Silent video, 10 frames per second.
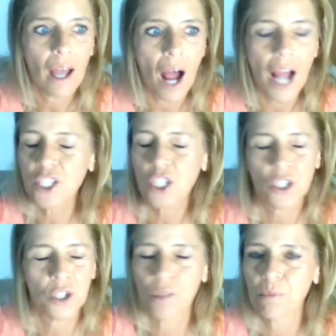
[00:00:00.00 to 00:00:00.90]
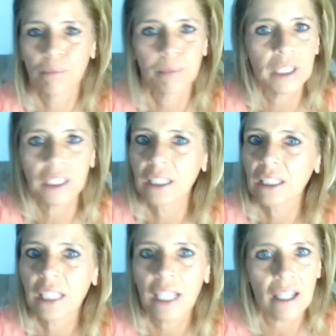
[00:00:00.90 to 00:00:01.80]
I just couldn't
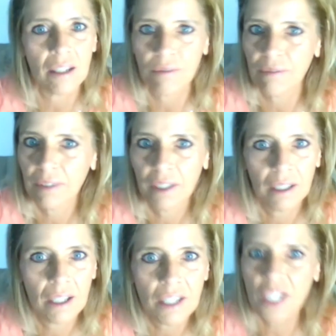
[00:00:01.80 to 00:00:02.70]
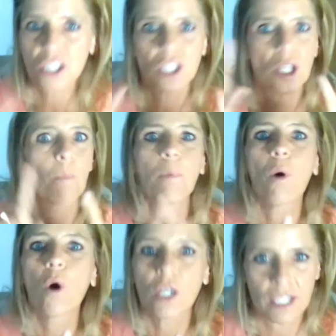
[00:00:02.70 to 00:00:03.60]
believe the
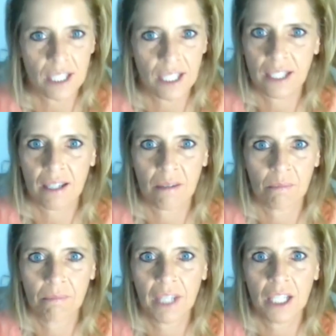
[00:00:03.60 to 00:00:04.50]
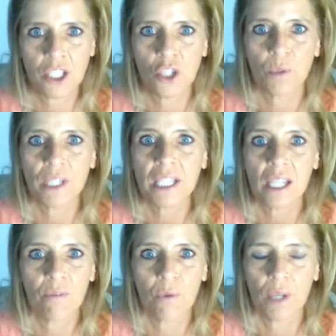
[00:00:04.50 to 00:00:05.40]
support system that you
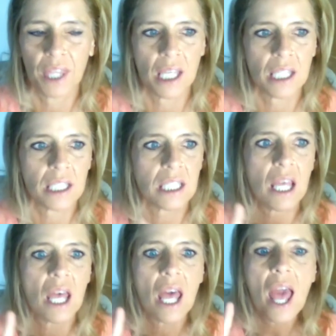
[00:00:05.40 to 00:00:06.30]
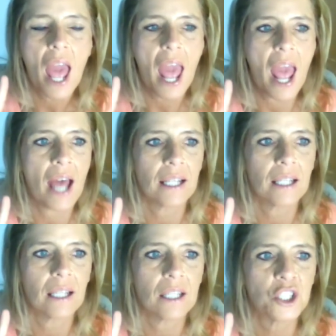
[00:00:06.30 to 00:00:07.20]
receive with this
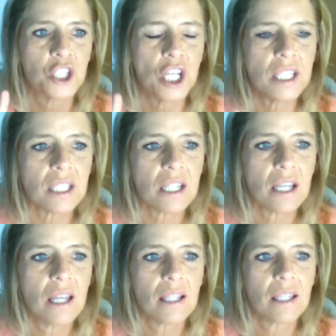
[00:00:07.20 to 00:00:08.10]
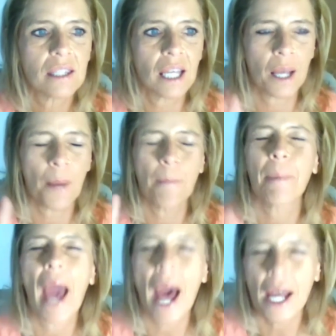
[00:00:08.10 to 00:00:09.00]
and just the
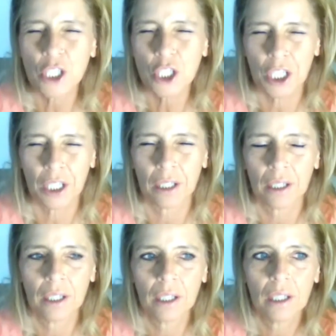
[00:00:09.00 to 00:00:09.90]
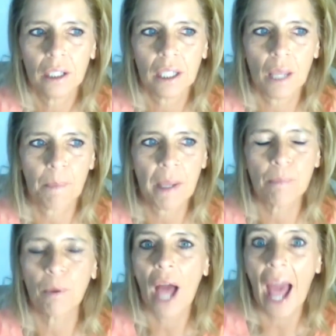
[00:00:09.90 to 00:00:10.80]
compassion that
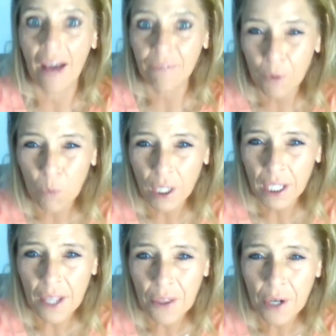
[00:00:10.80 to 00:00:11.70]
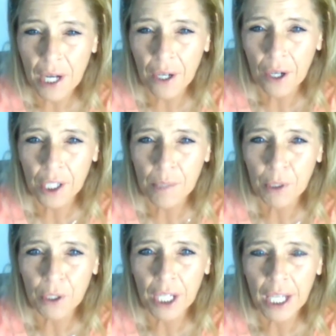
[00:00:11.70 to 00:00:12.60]
people have for one another in our
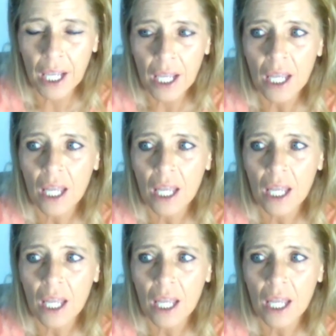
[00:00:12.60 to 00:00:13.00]
community